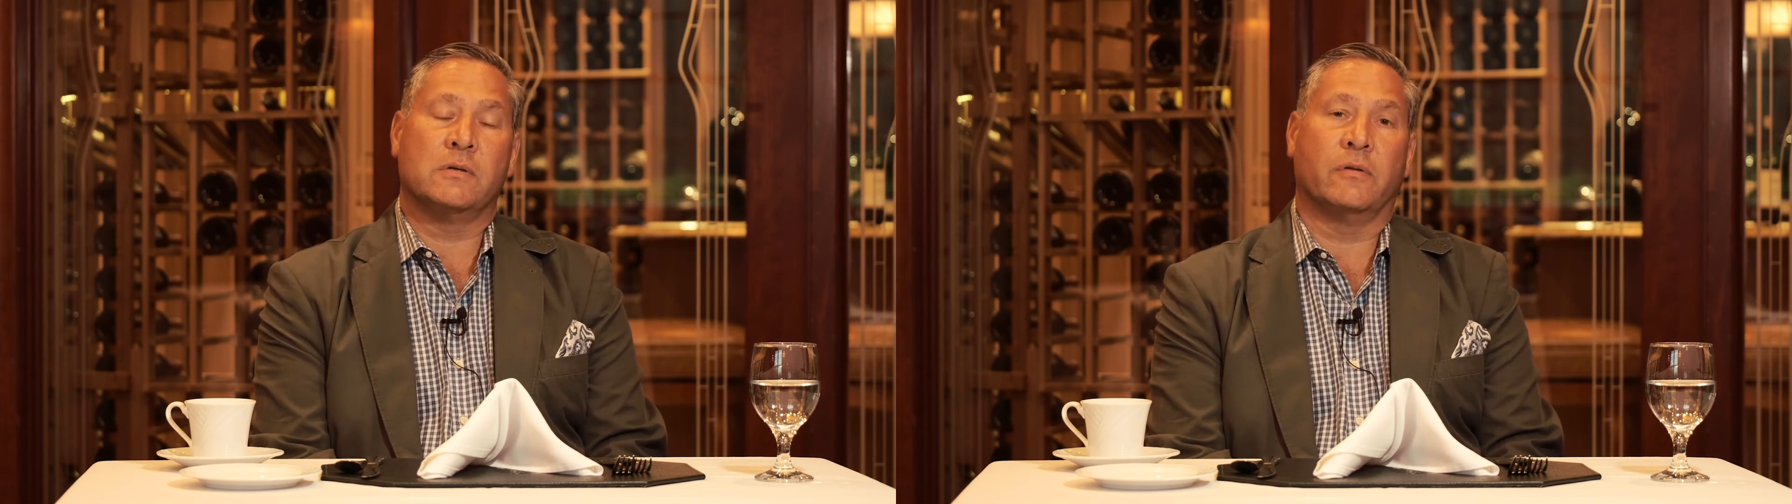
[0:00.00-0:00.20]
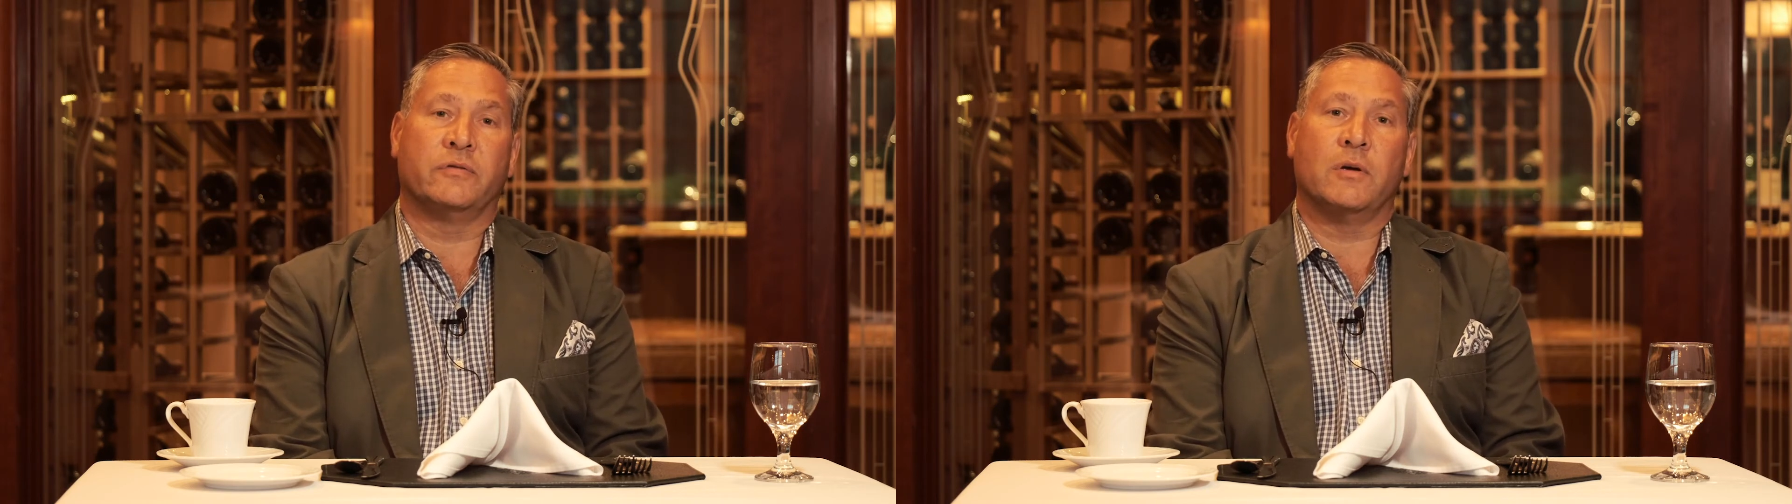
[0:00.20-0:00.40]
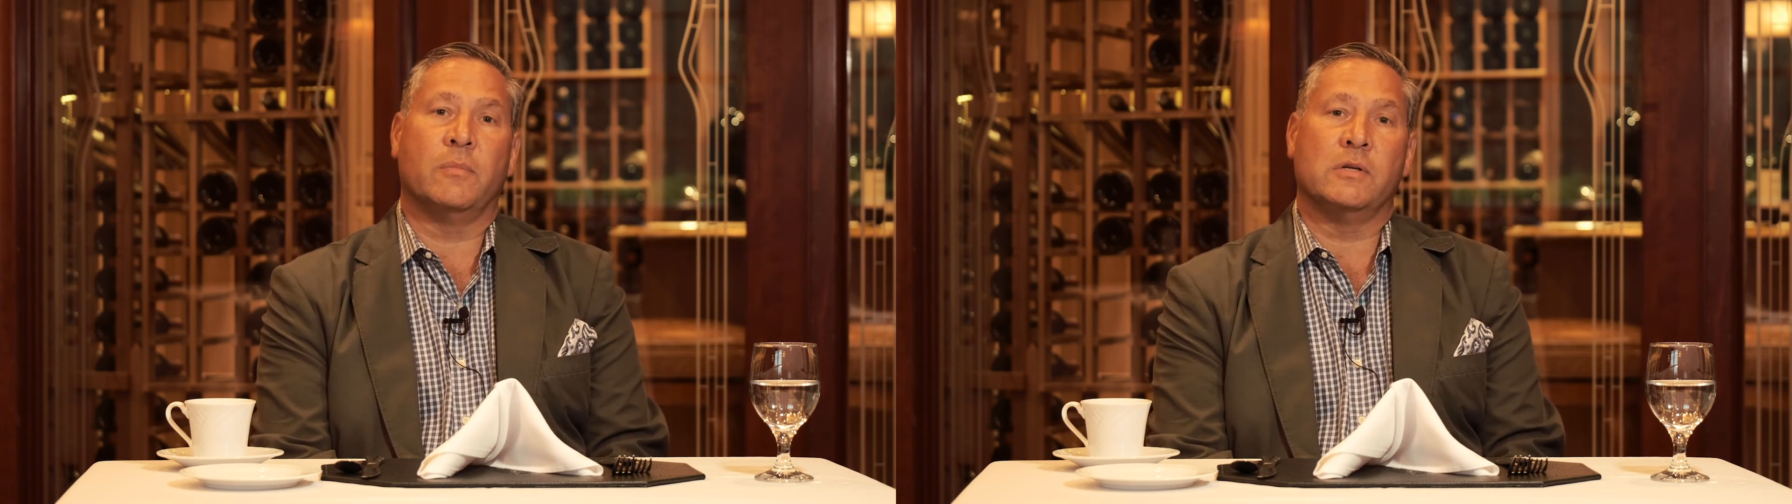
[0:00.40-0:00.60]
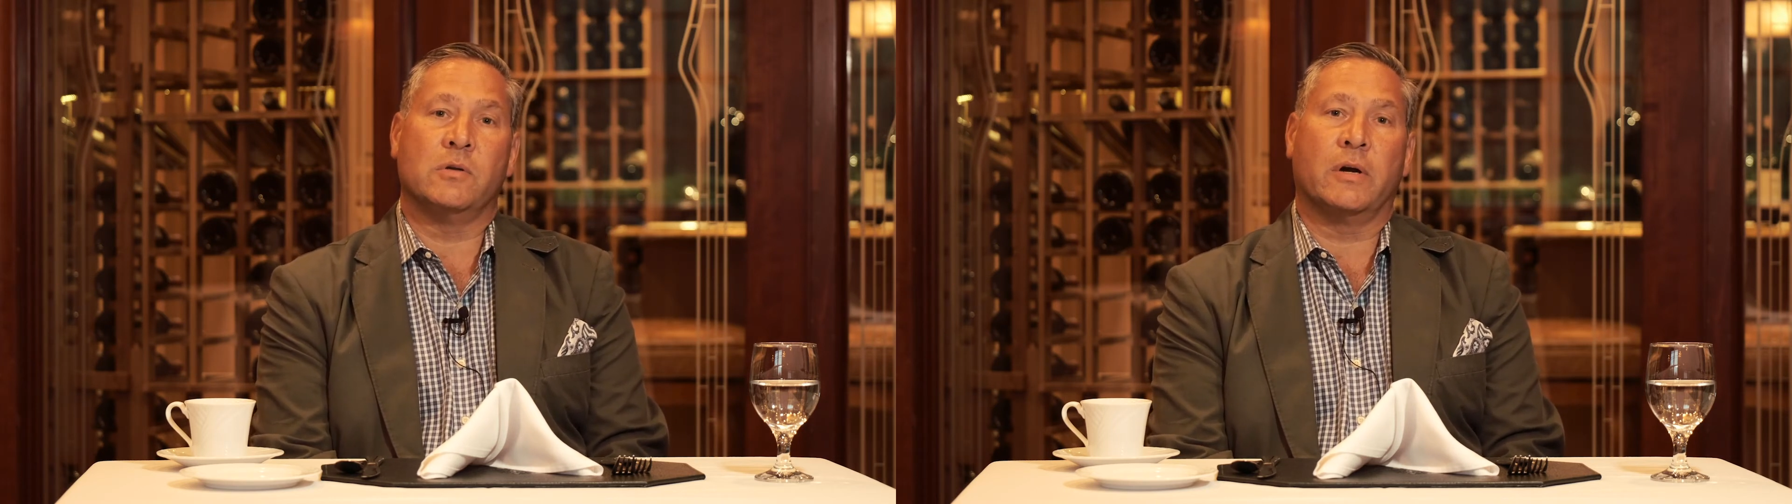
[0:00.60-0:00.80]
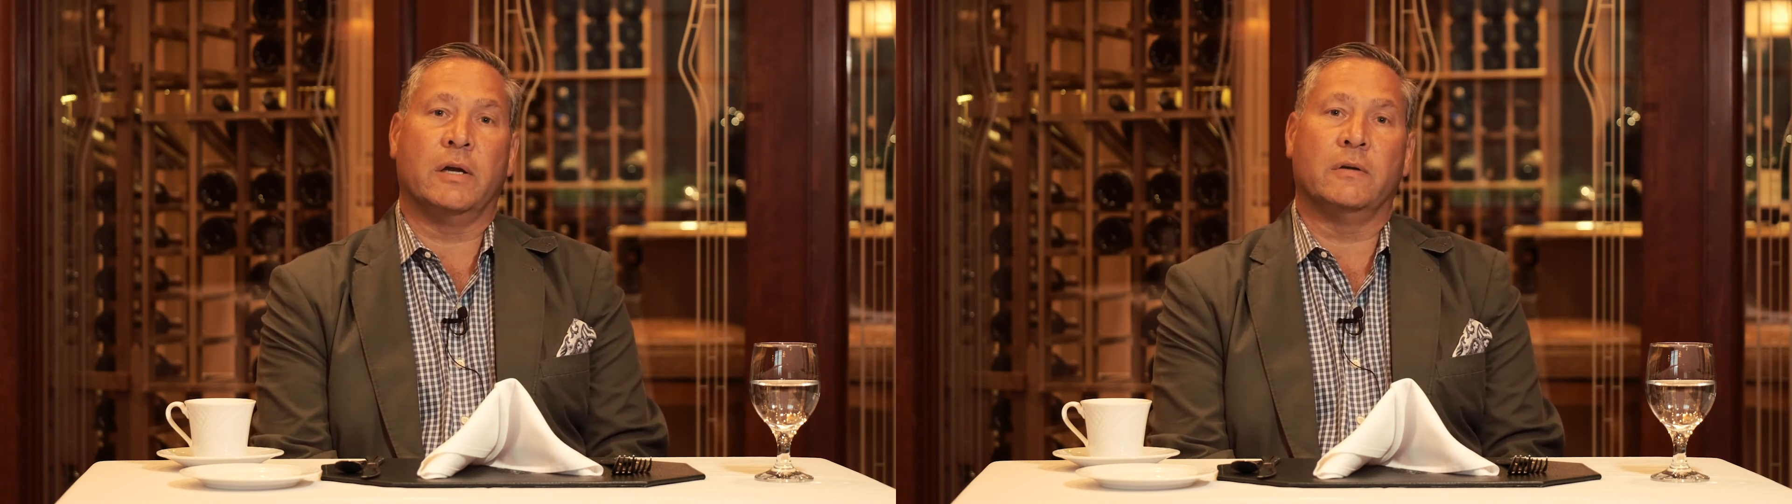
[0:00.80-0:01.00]
So if somebody's
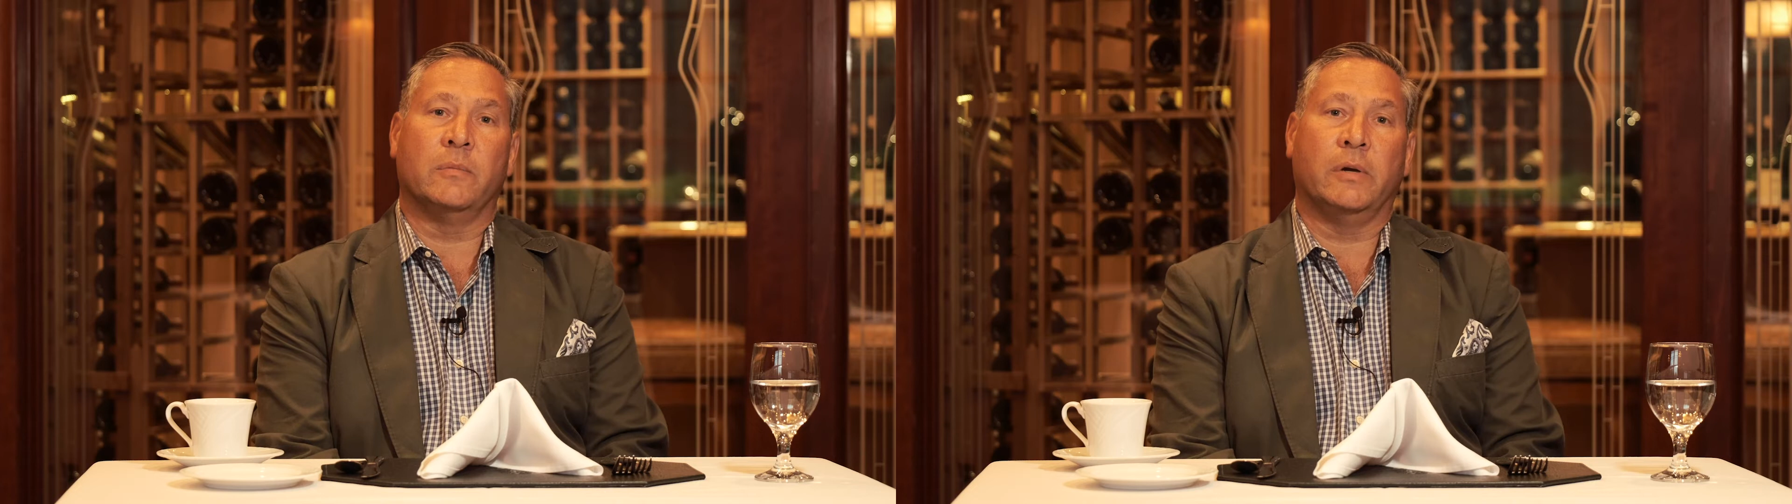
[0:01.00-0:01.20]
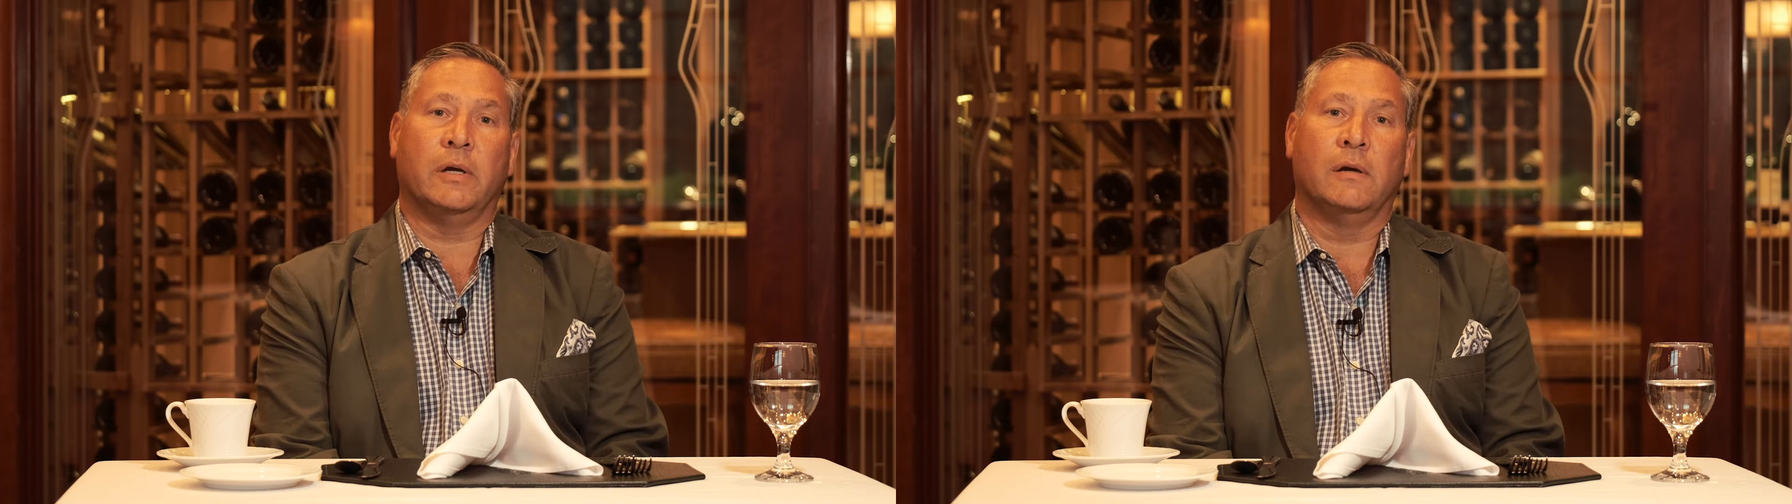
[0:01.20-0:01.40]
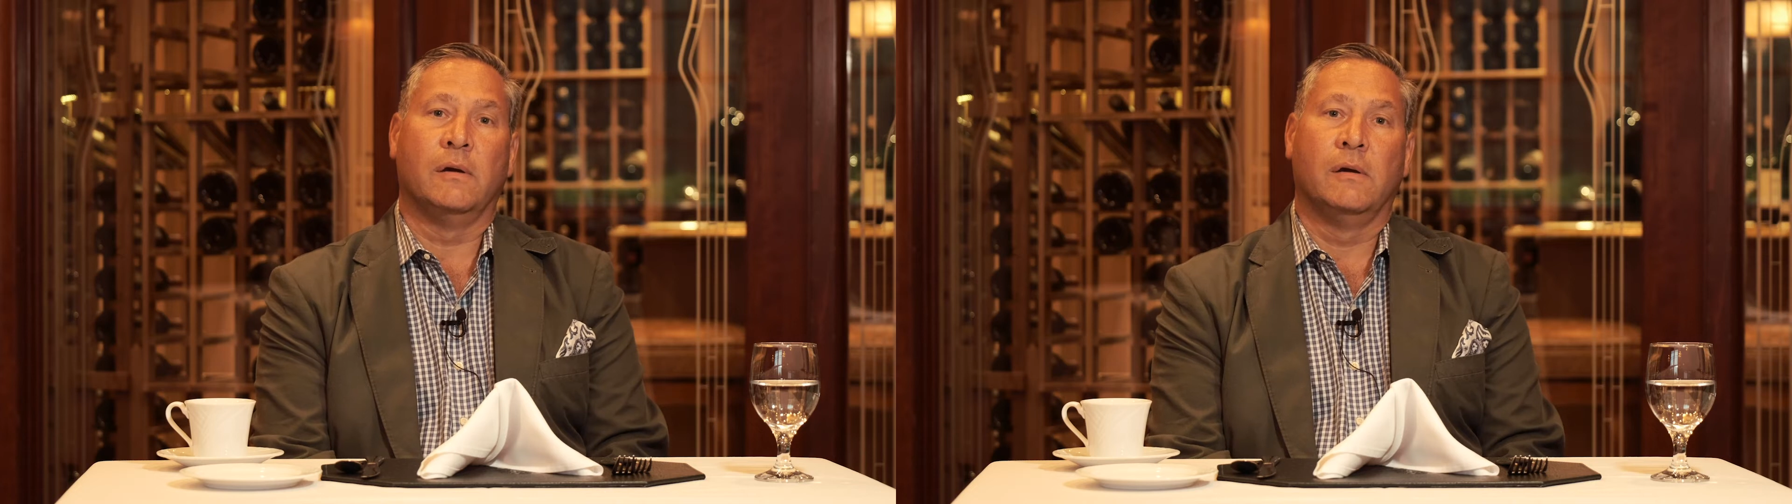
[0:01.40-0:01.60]
looking to be